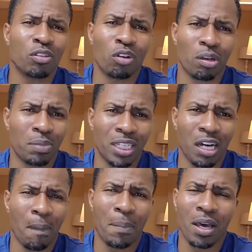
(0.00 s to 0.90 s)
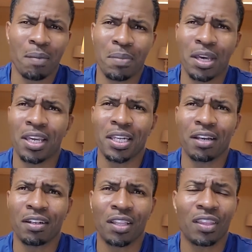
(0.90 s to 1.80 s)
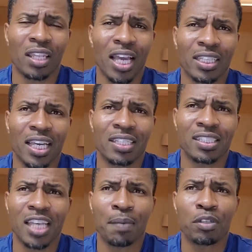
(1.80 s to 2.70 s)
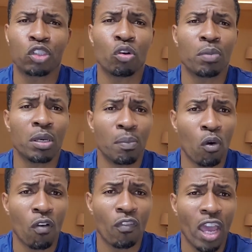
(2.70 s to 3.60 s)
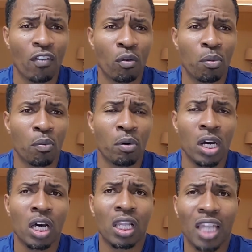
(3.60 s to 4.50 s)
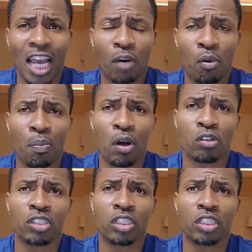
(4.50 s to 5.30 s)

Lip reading: going to become a millionaire or nothing like that today, but you'll be a more favorable, likable person.